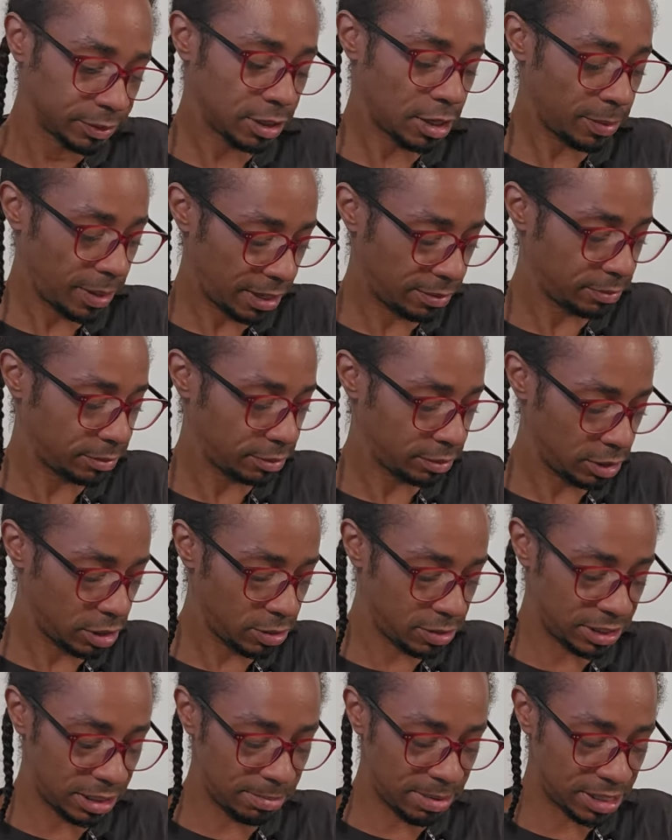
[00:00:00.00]
Okay,
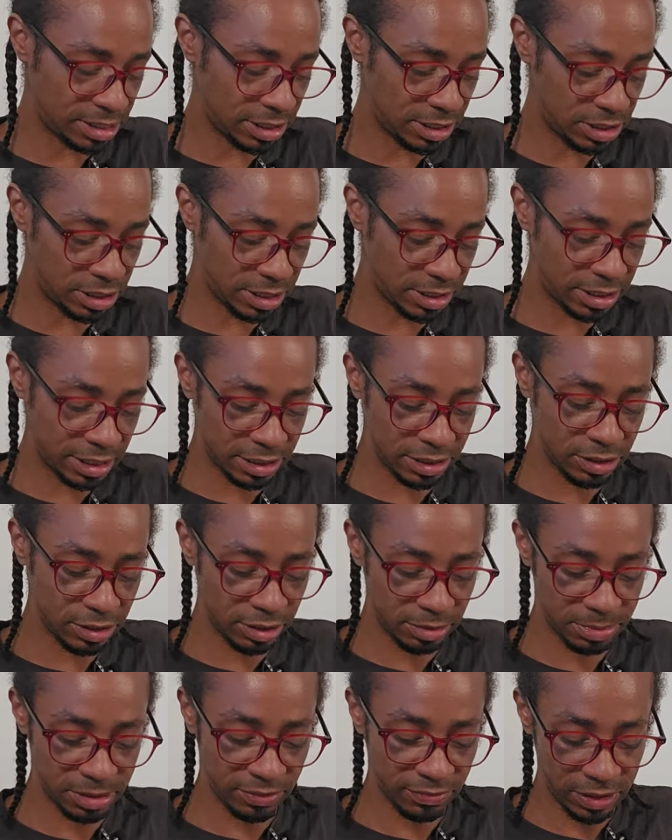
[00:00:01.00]
closing messages in
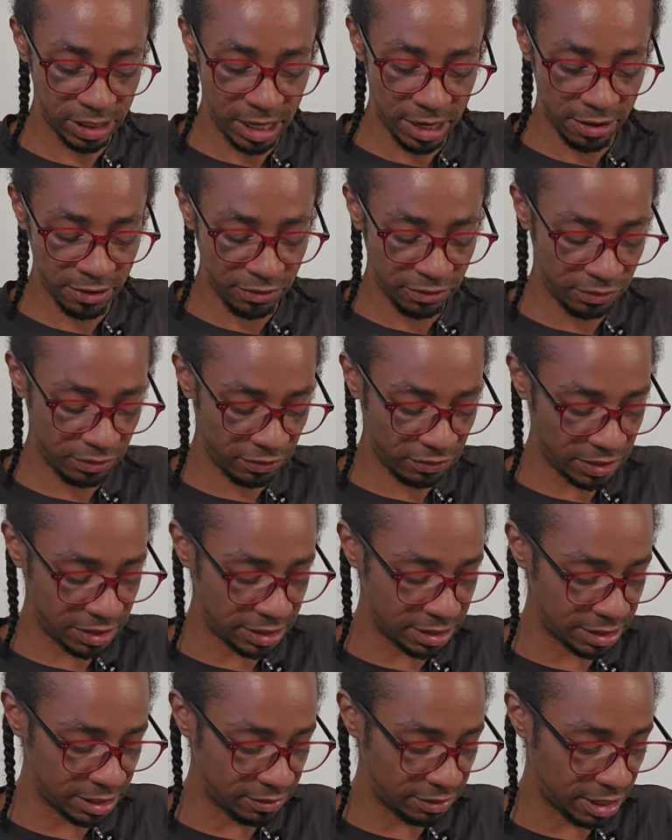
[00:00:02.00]
terms of love, if this
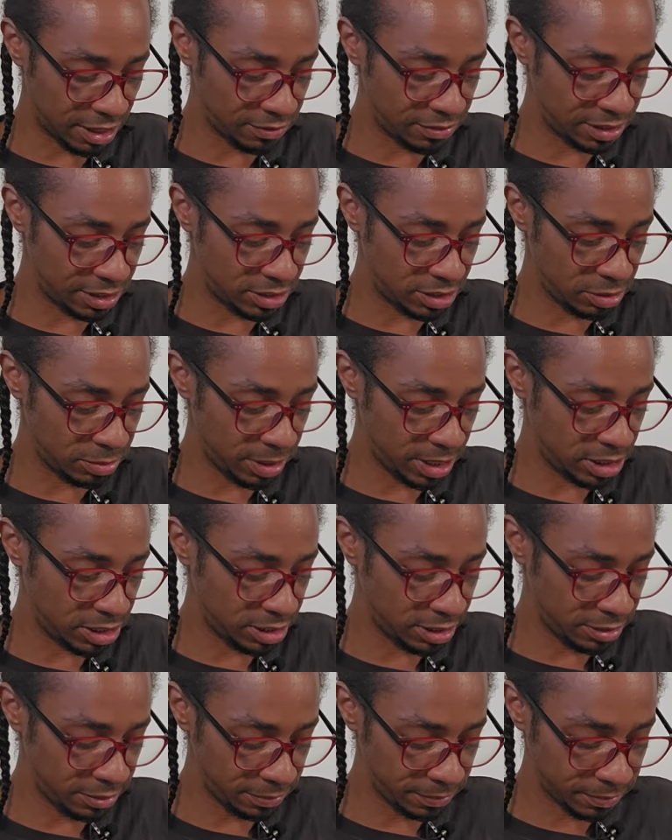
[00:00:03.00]
is a love
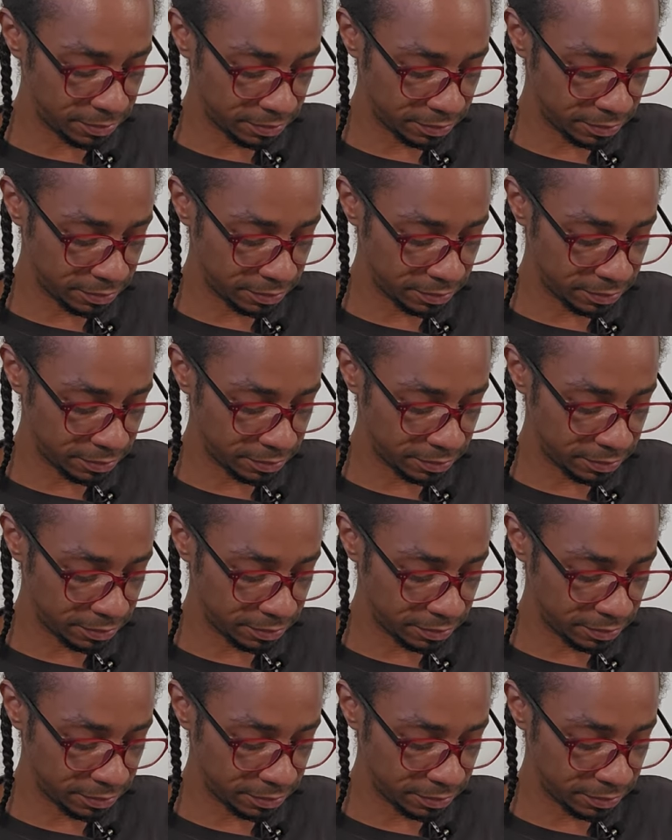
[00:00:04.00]
situation.